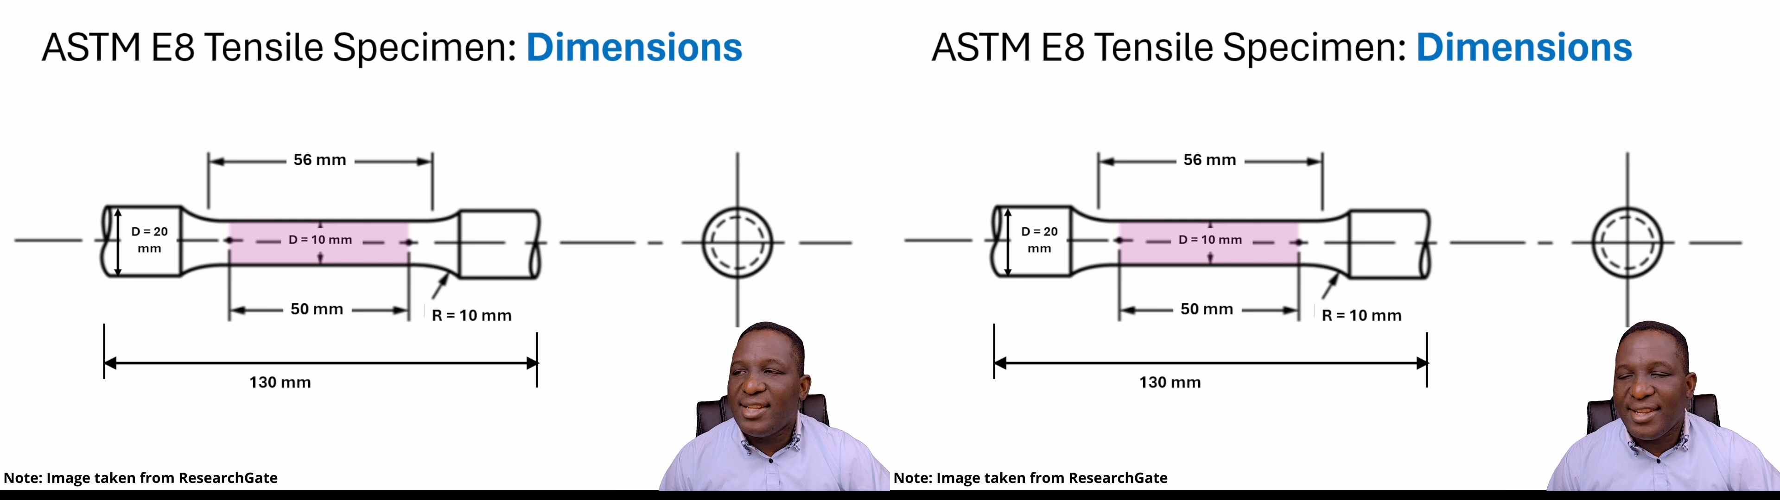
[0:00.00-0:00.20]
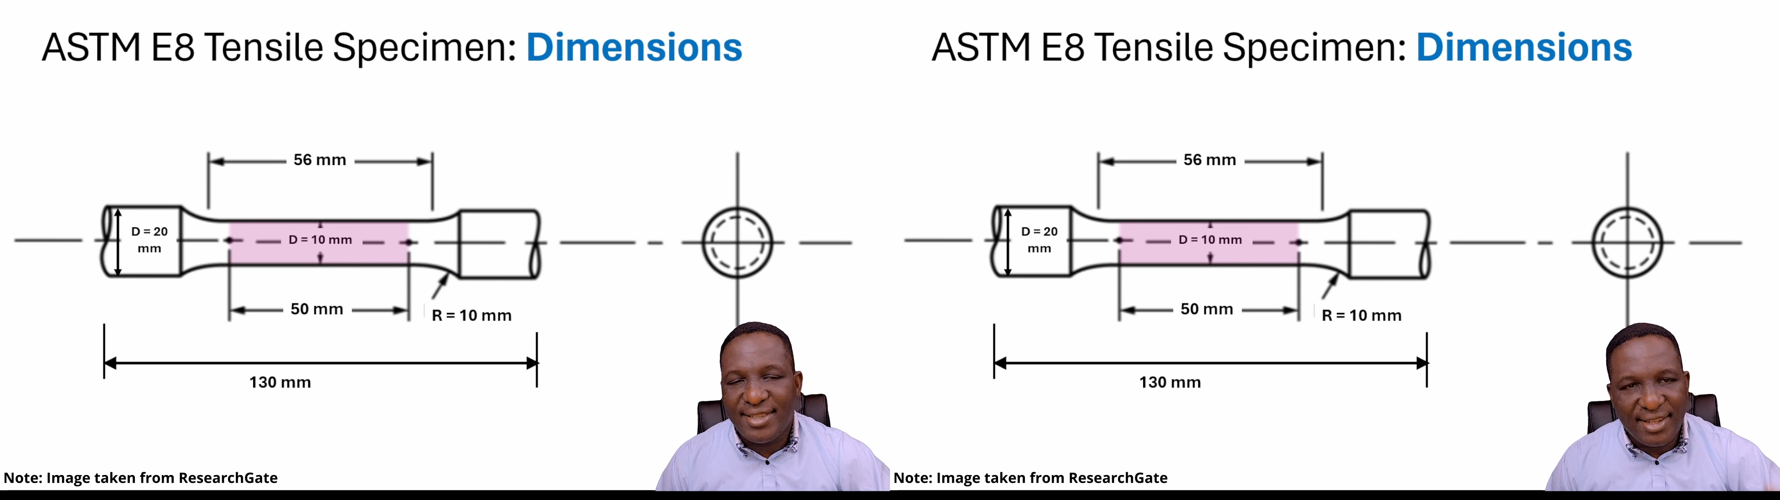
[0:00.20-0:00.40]

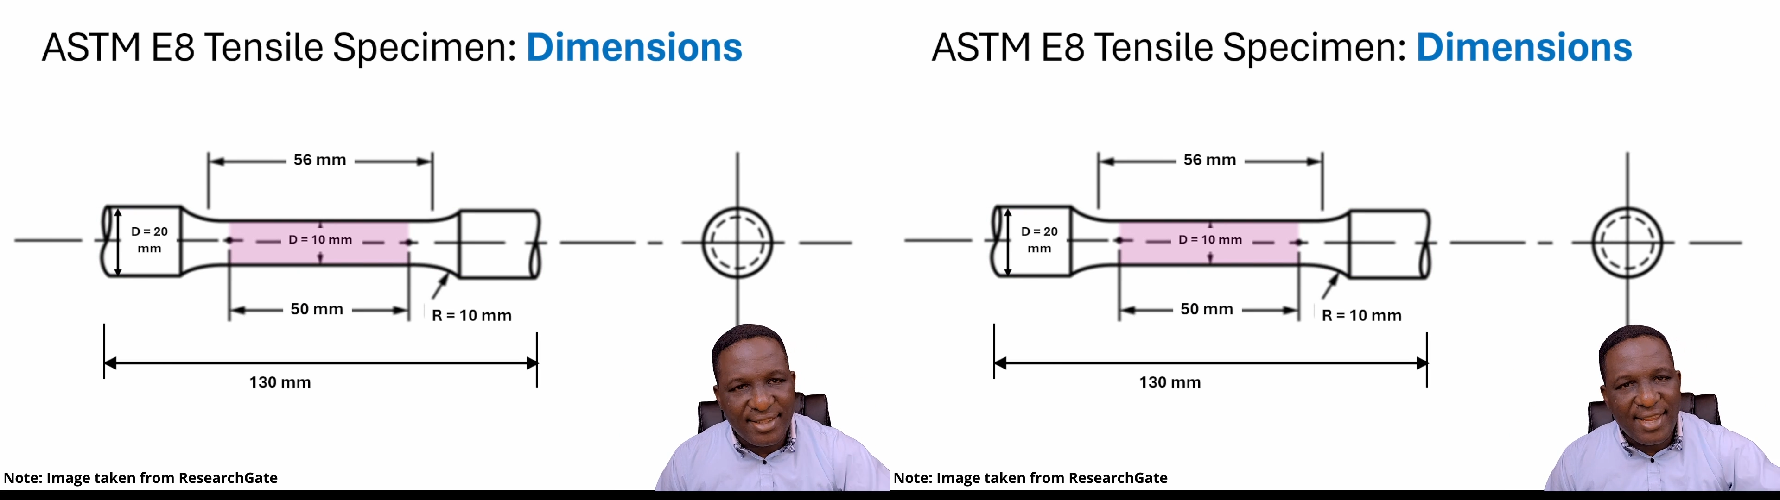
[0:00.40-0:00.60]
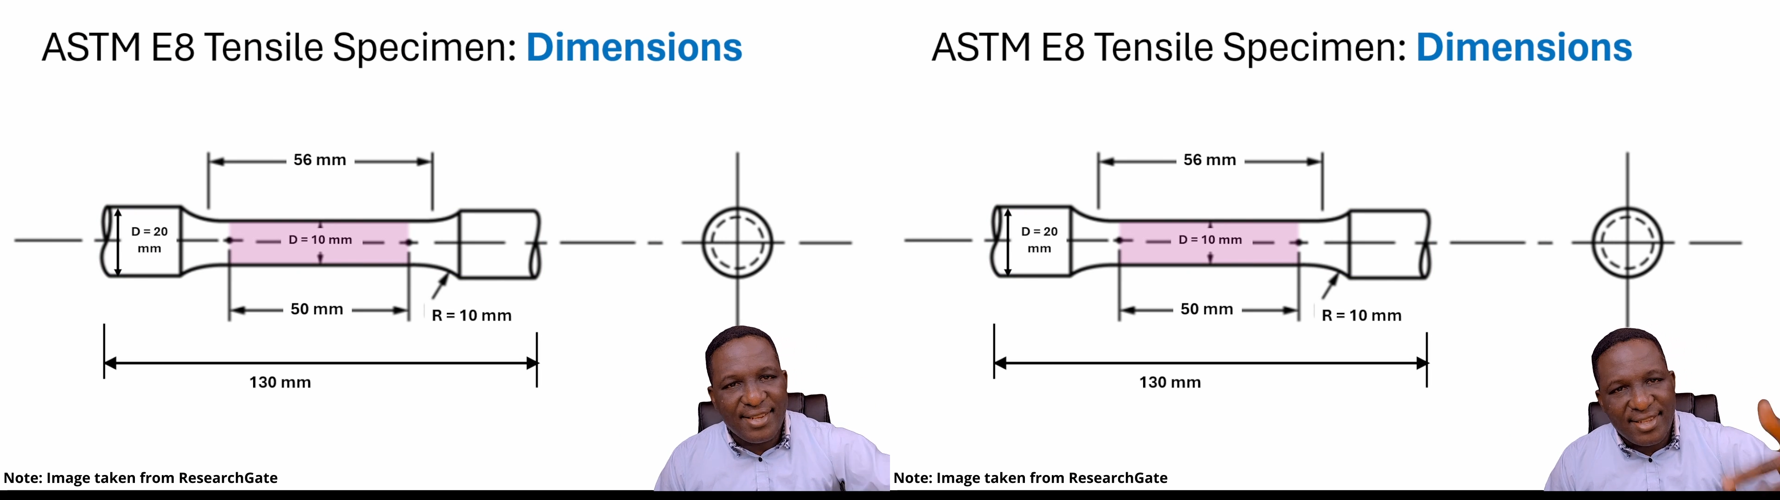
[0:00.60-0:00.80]
let's say
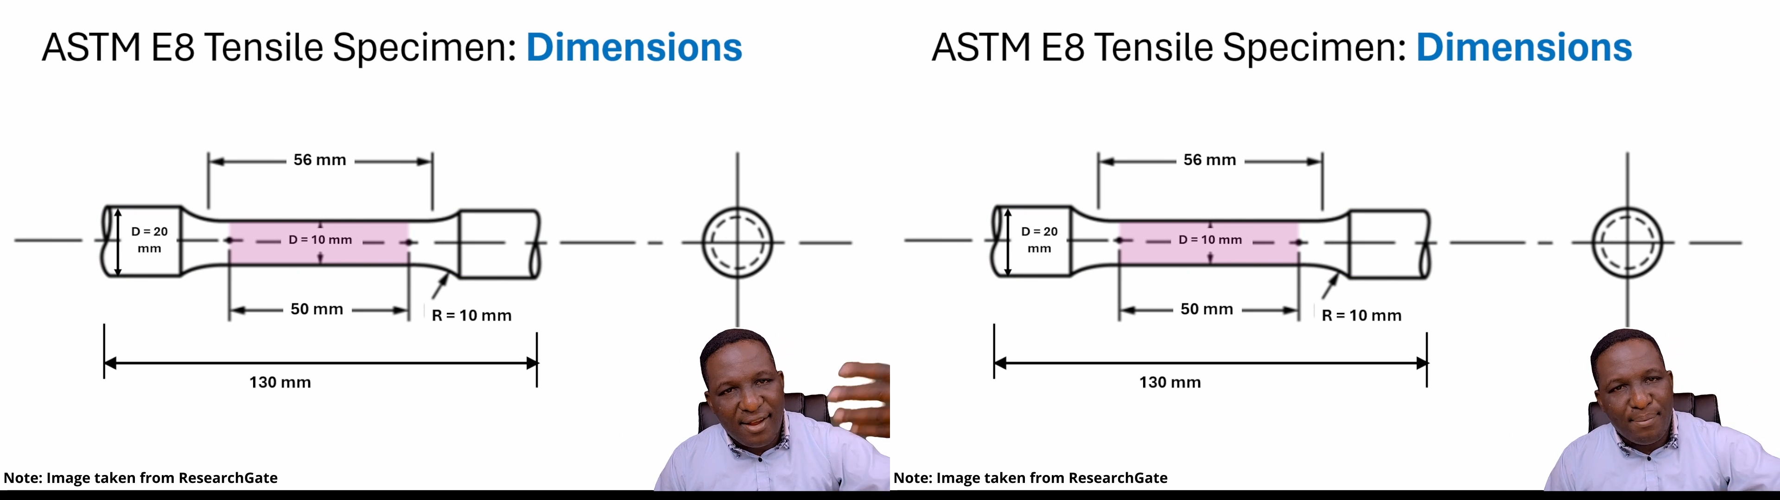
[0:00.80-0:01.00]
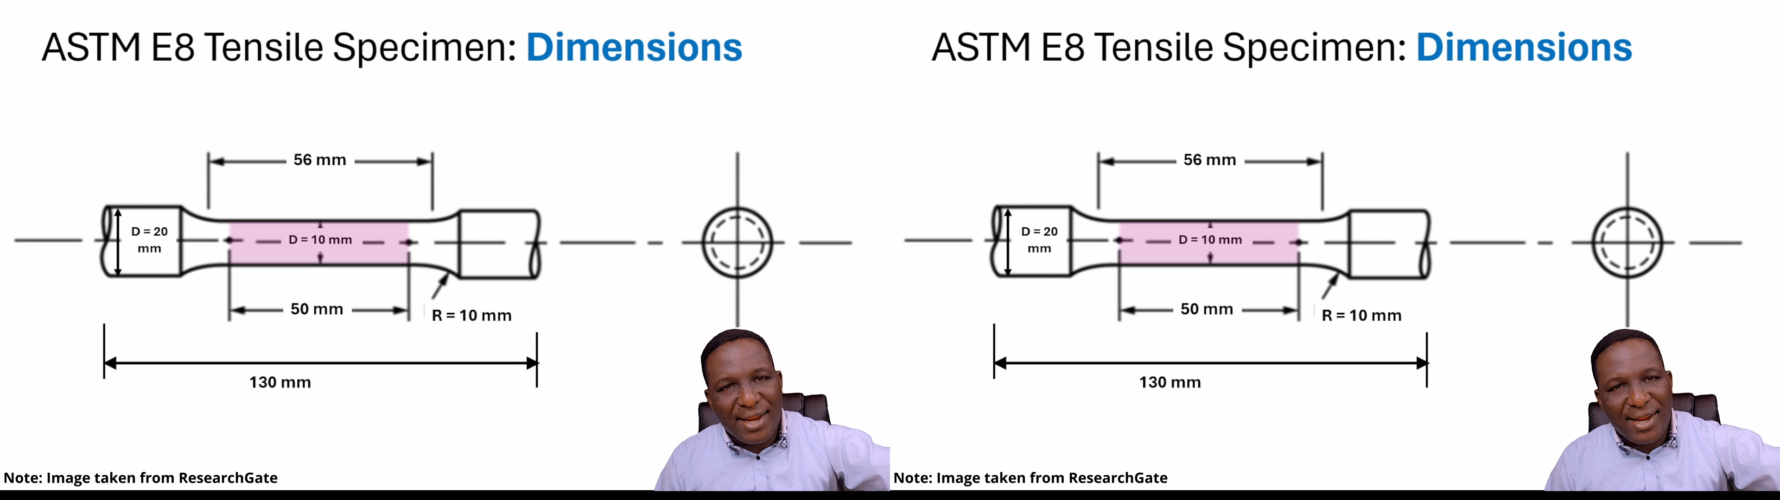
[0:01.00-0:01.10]
the tensile